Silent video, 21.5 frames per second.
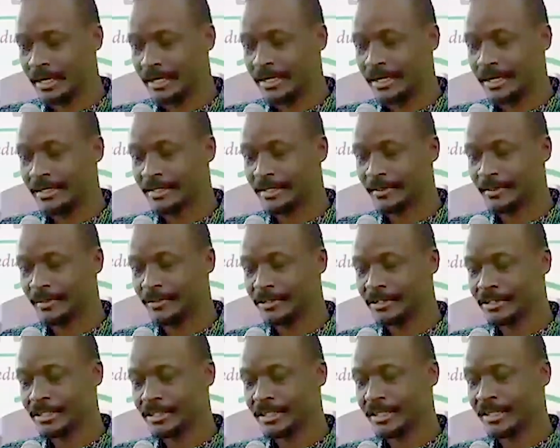and, and the
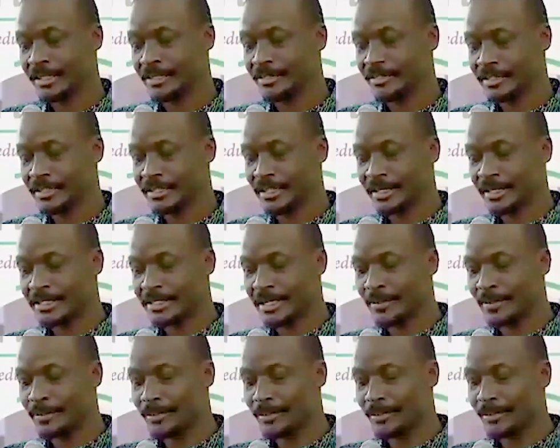most interesting
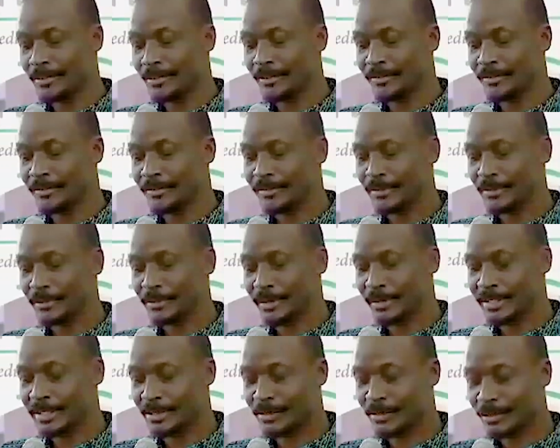example
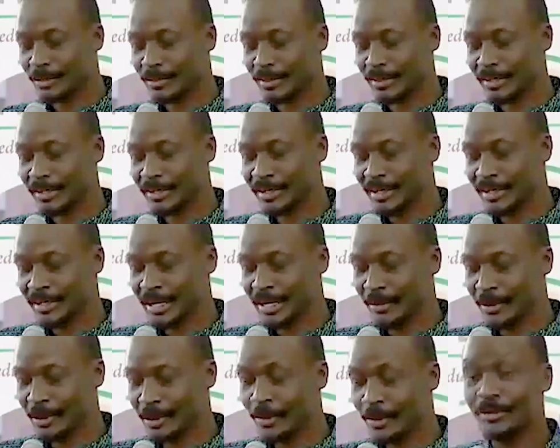of triple heritage would
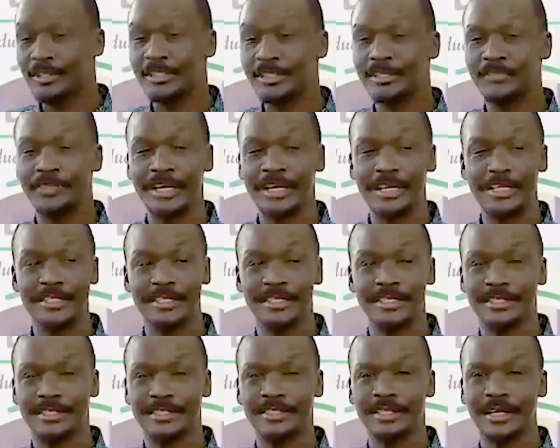be our own
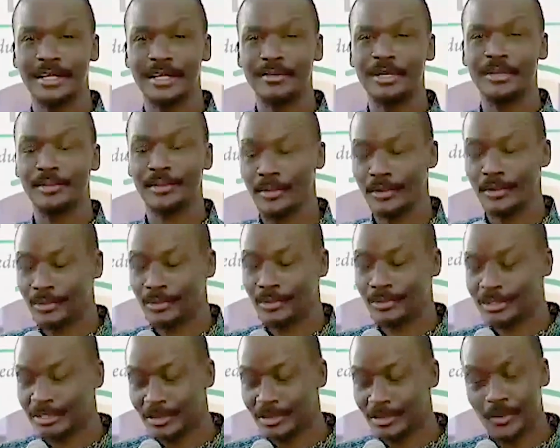Chief Justice. He
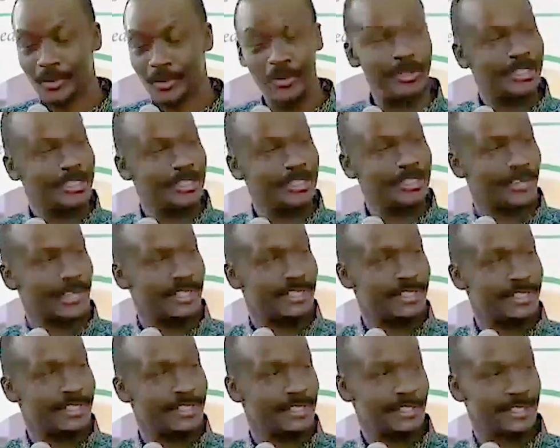actually belongs in all
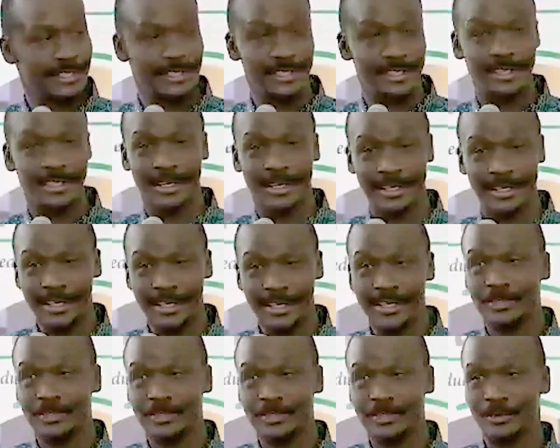these faiths, isn't it?
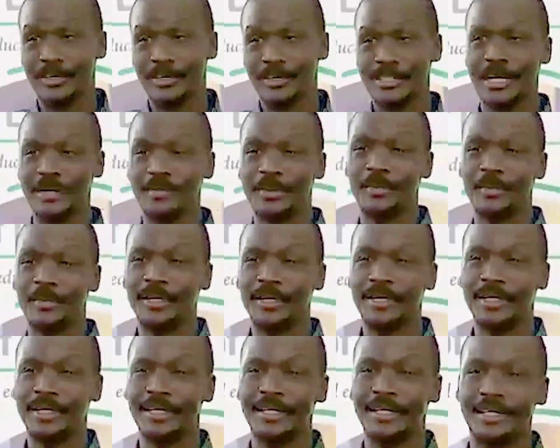I think he's confessed
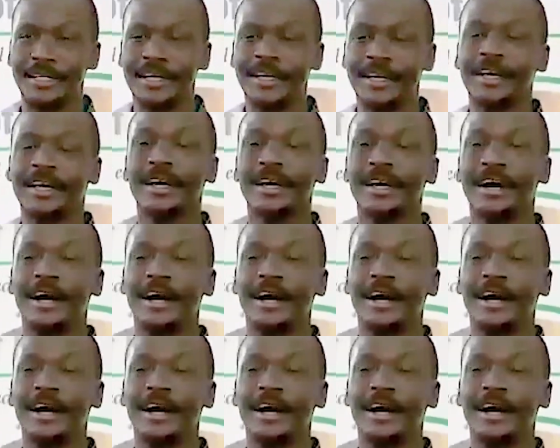that publicly.